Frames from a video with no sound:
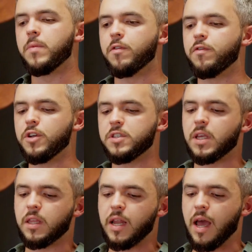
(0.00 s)
The first
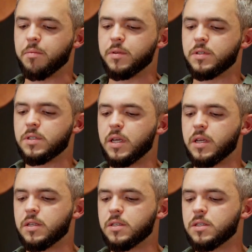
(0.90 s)
thing that happens
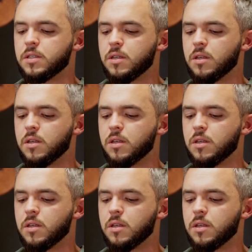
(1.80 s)
is